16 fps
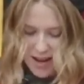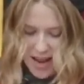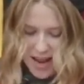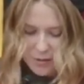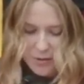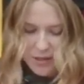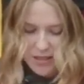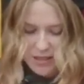
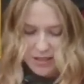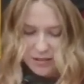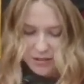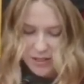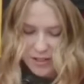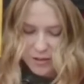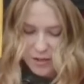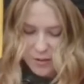and we still
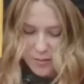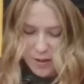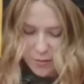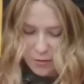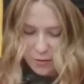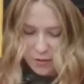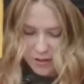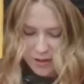need those
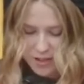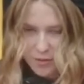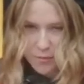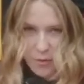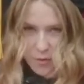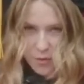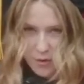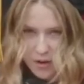people to
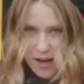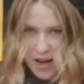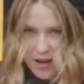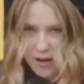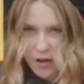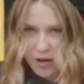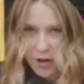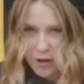support and
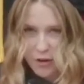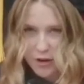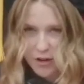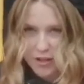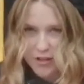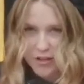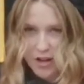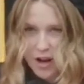
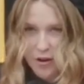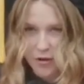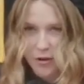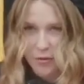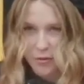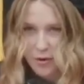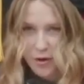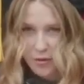encourage our
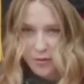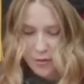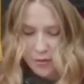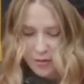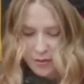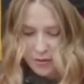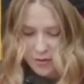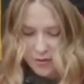
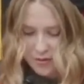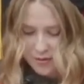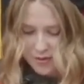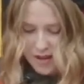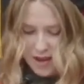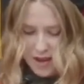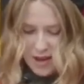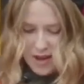growth.
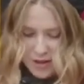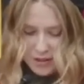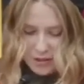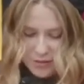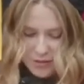So